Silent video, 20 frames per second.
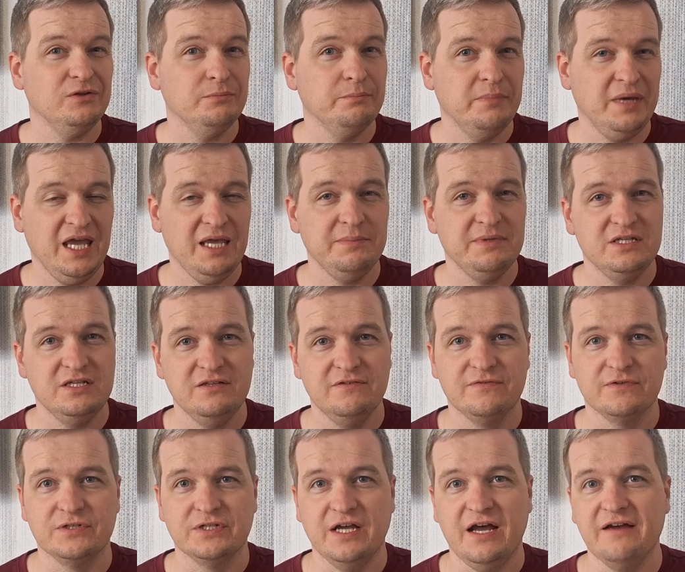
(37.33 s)
may be
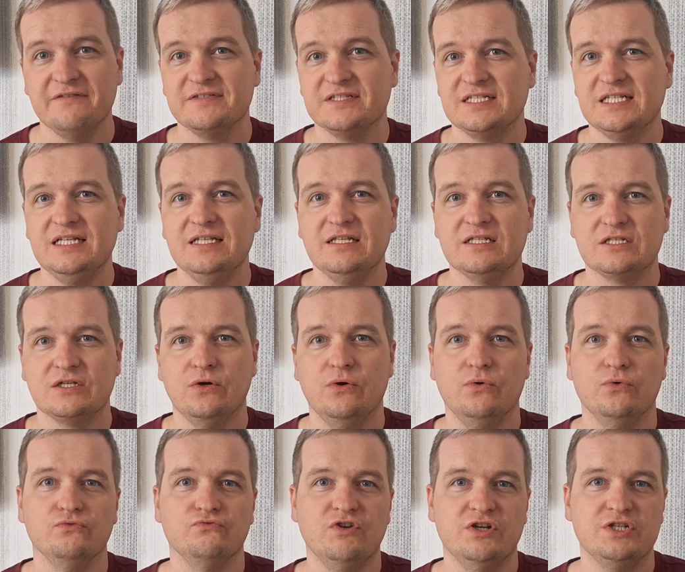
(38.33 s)
different. I've seen this
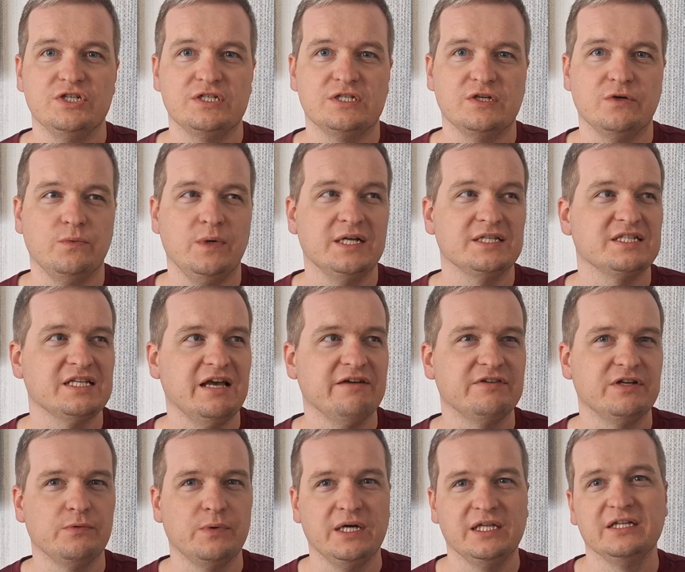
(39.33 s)
code register once
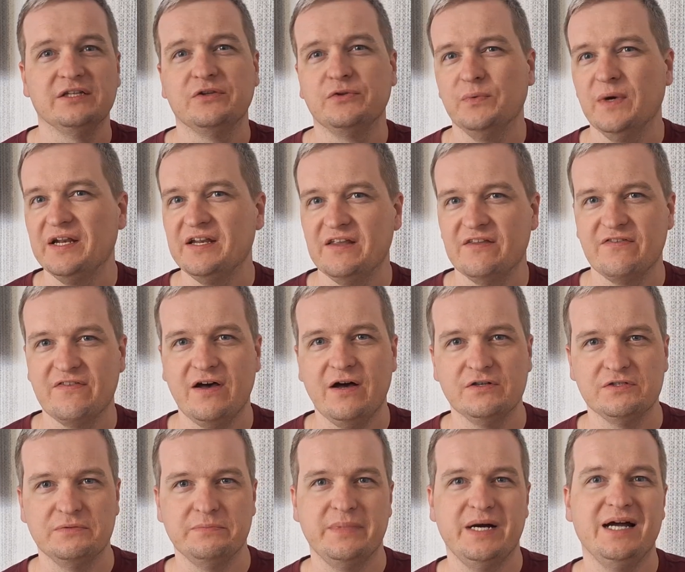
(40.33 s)
every
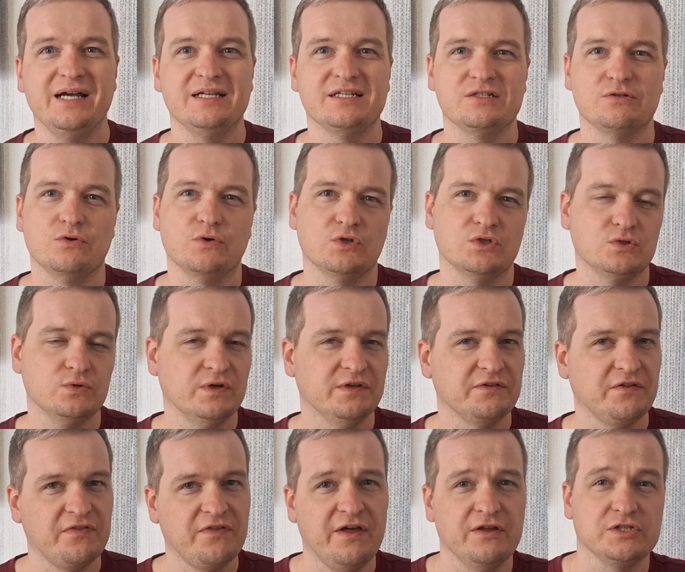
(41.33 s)
120,000 miles or
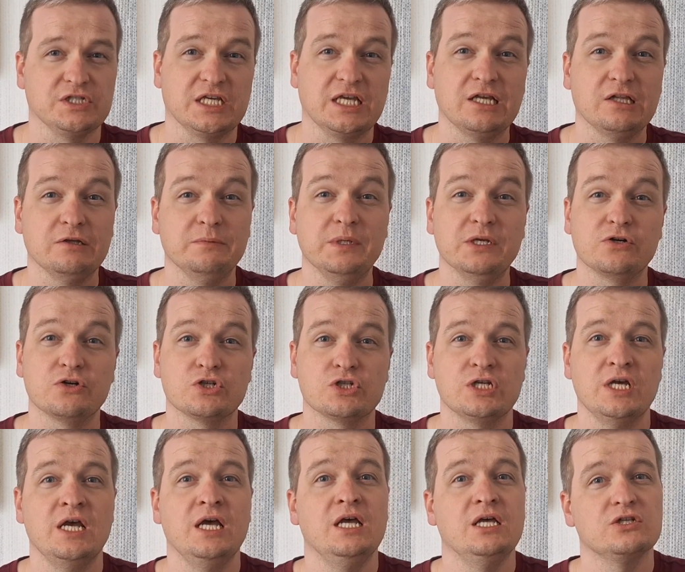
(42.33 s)
200,000
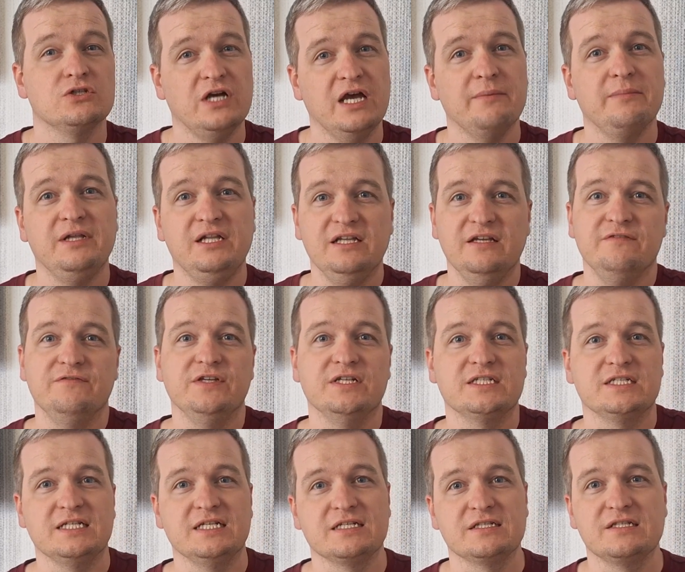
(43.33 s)
kilometers, so I believe
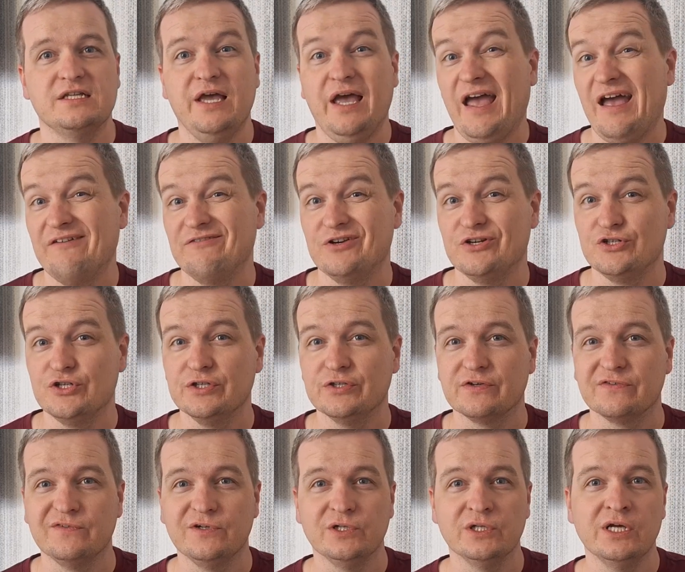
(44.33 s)
this is the average
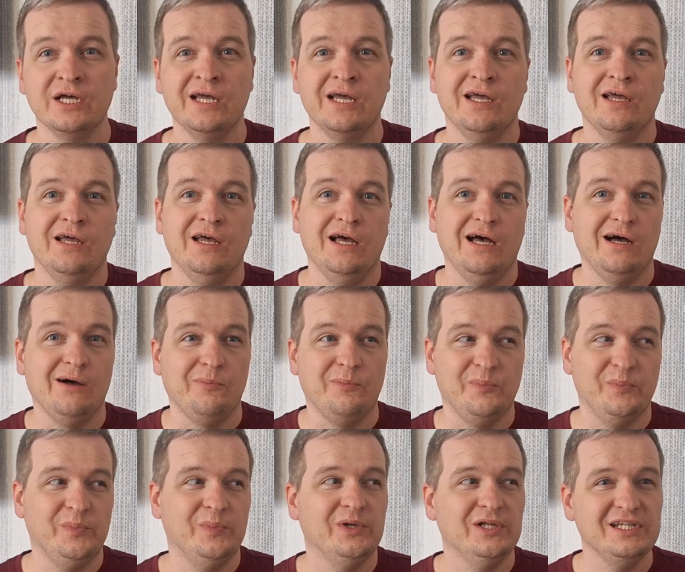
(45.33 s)
interval.
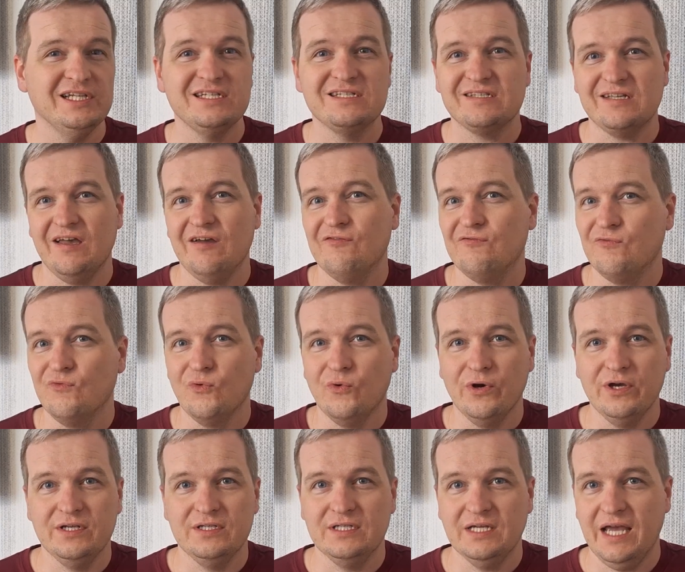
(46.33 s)
Please
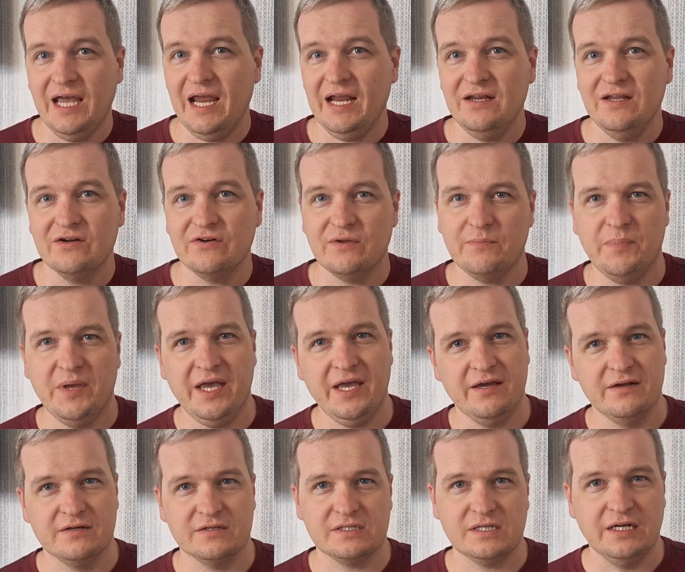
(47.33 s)
avoid any
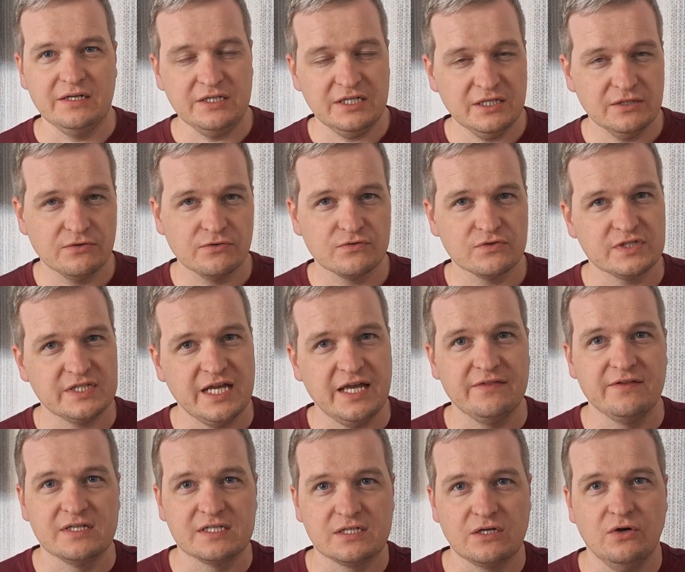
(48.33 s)
repairs until you
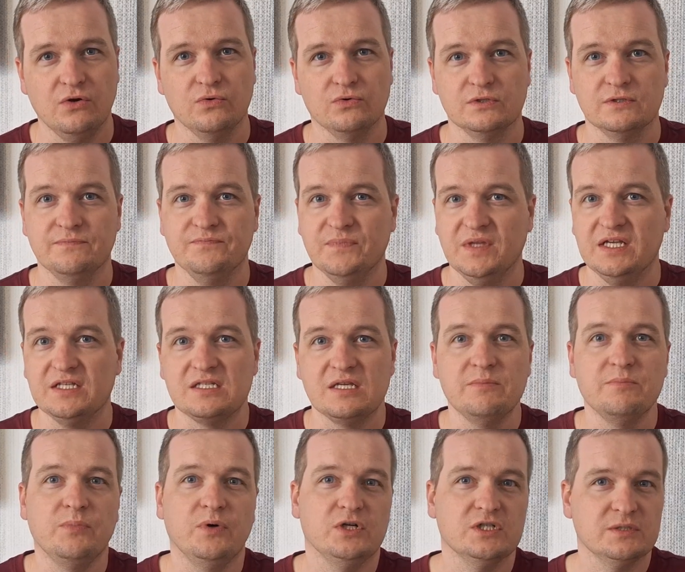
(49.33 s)
reset this code. It's
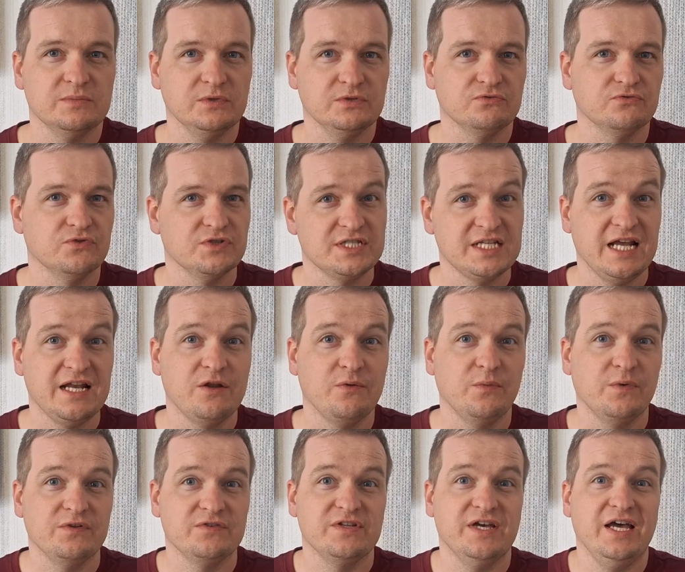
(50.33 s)
impossible to reset it with the